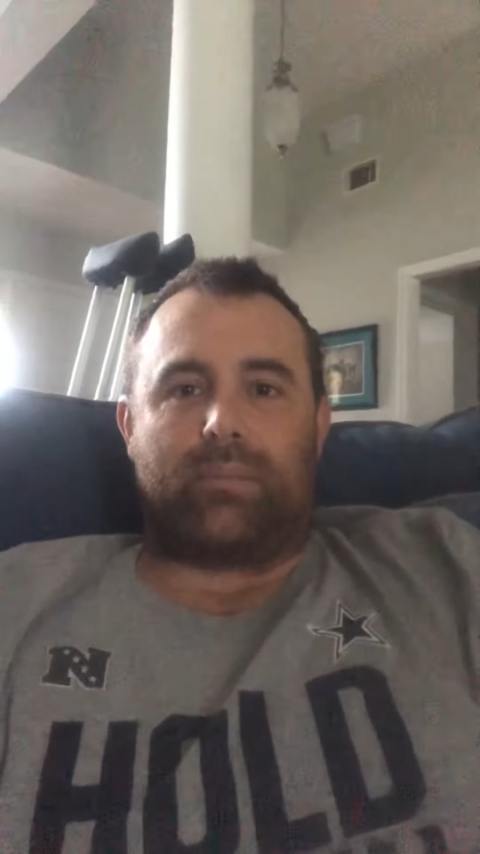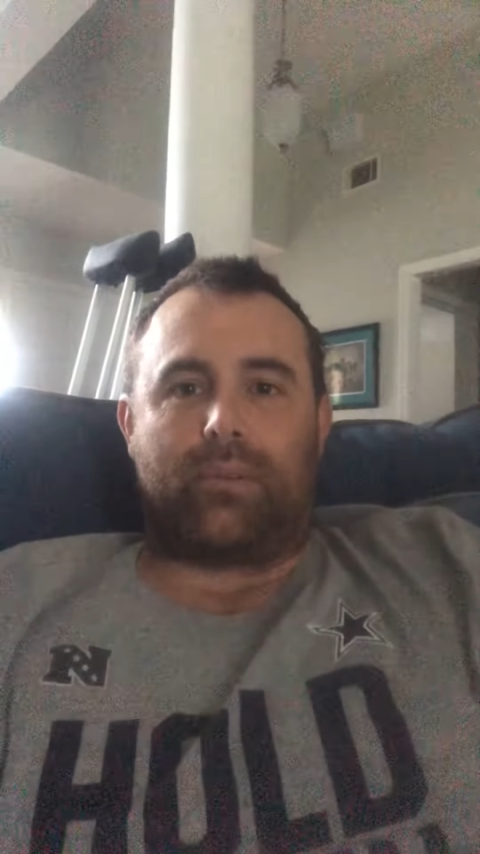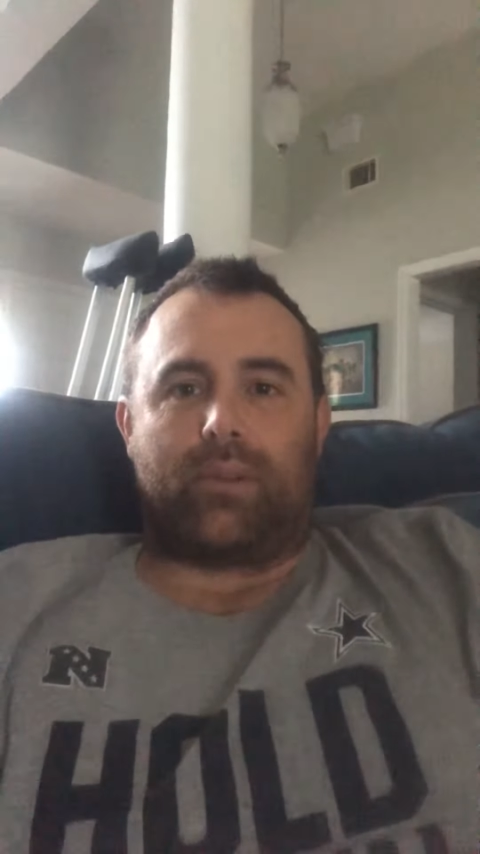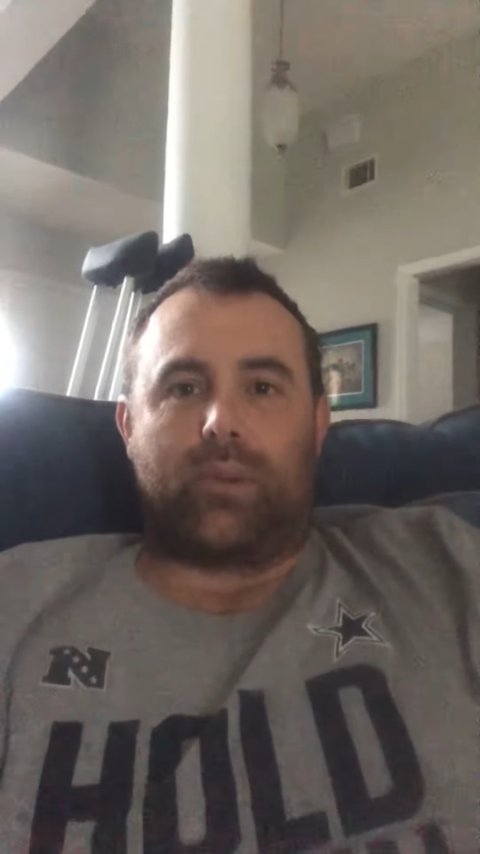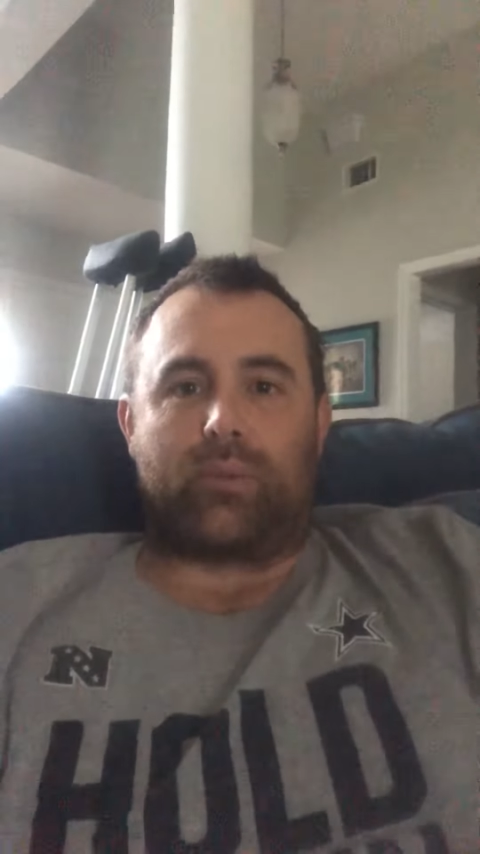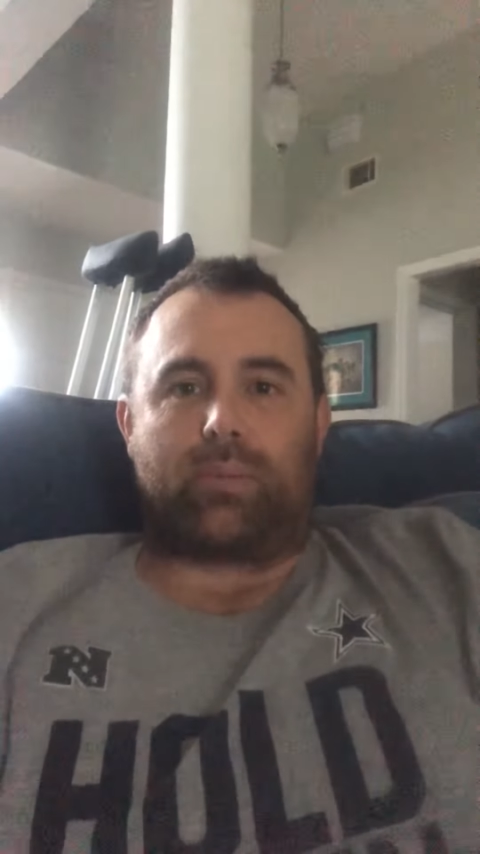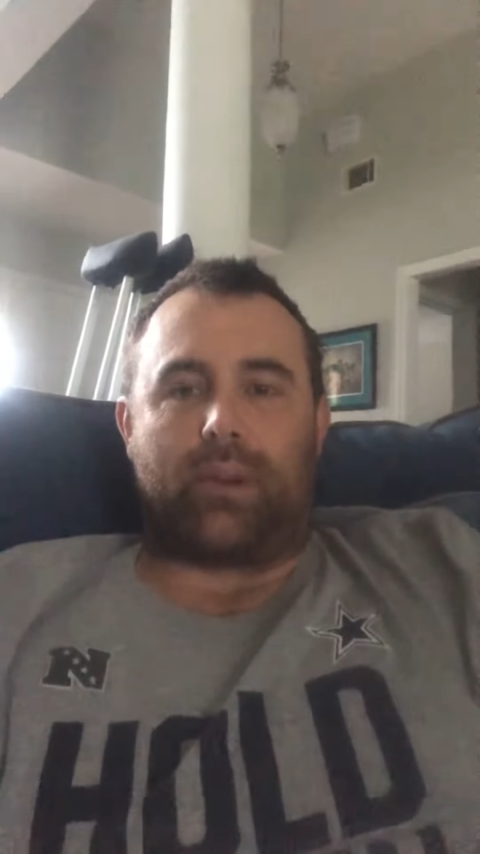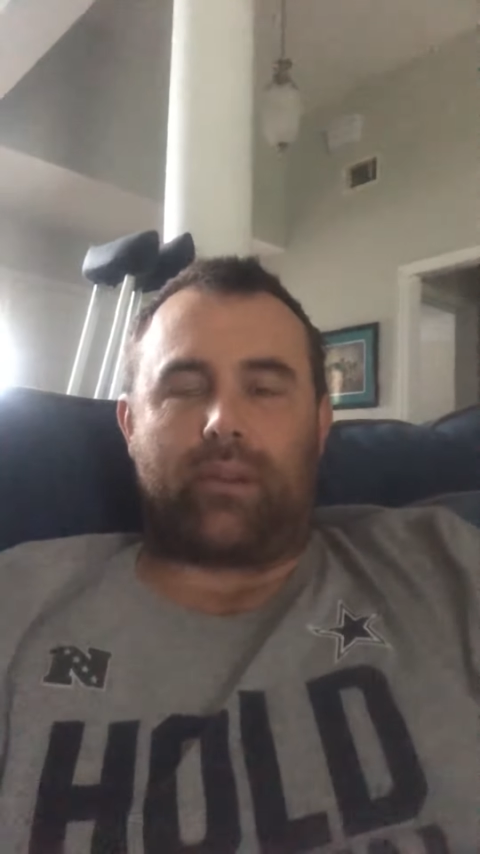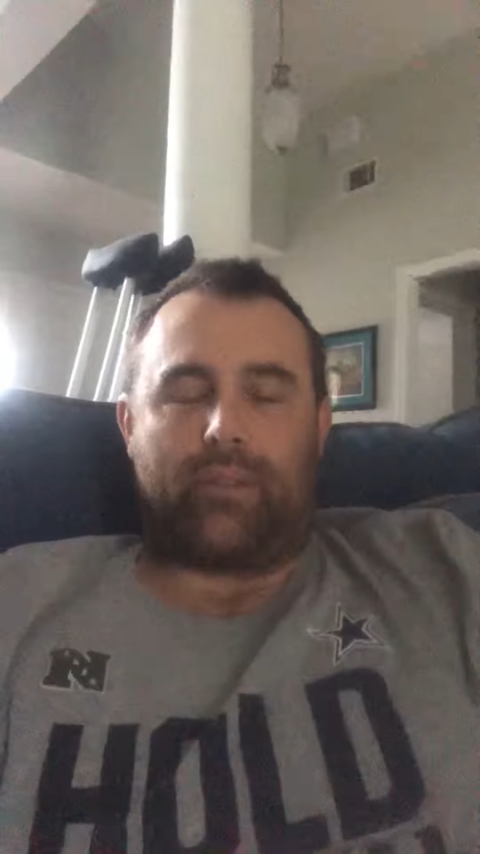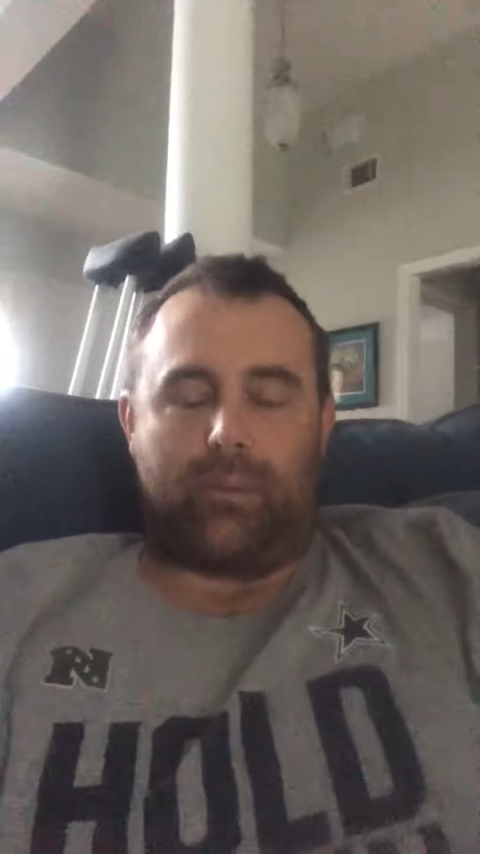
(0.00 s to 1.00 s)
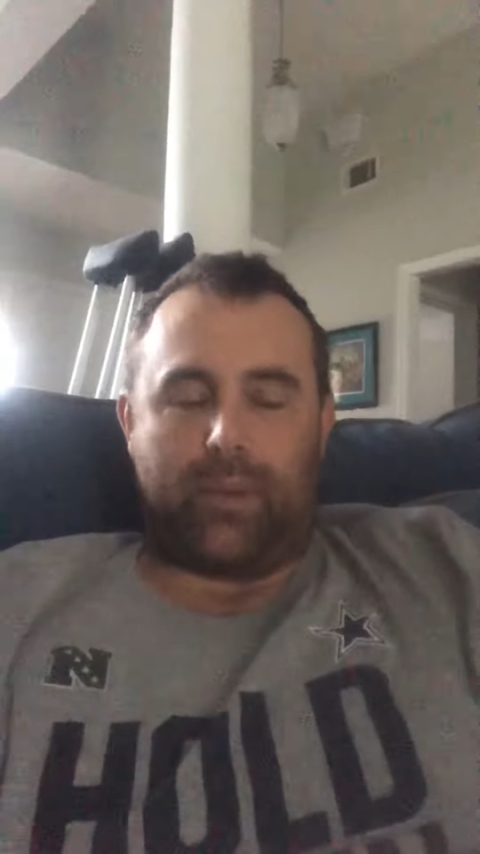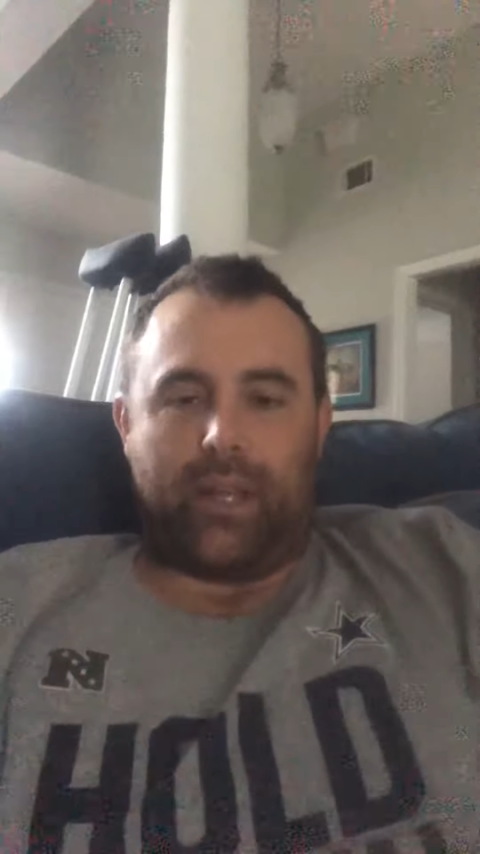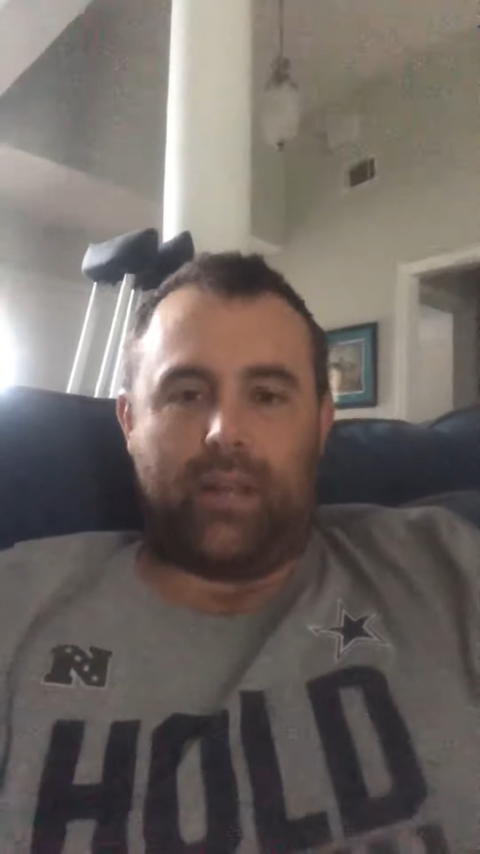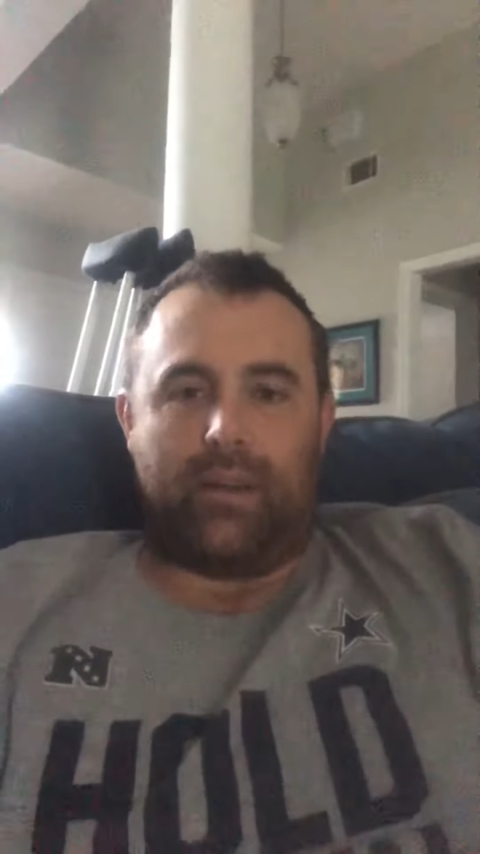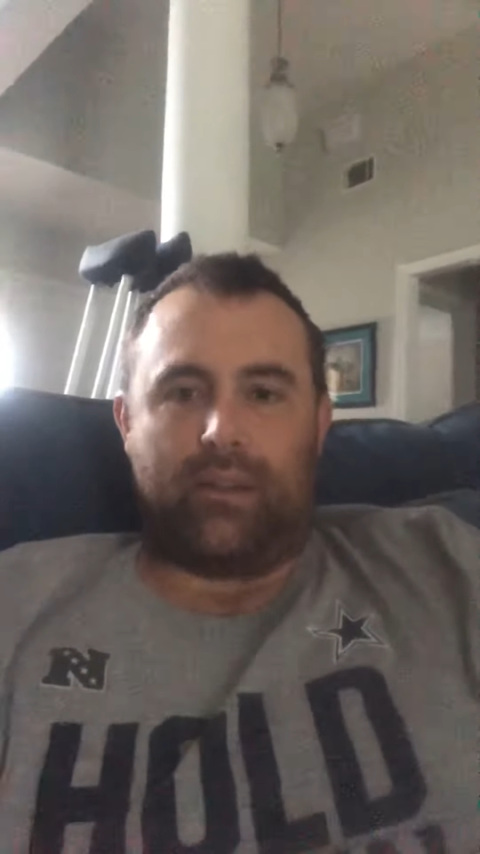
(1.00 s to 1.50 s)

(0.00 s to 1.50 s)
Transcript: close proximity,